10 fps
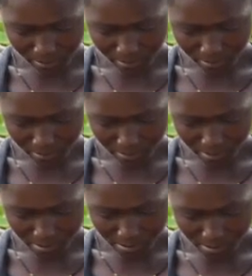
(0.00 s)

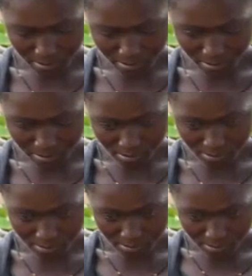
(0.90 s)

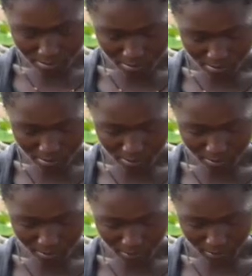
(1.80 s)
(silent)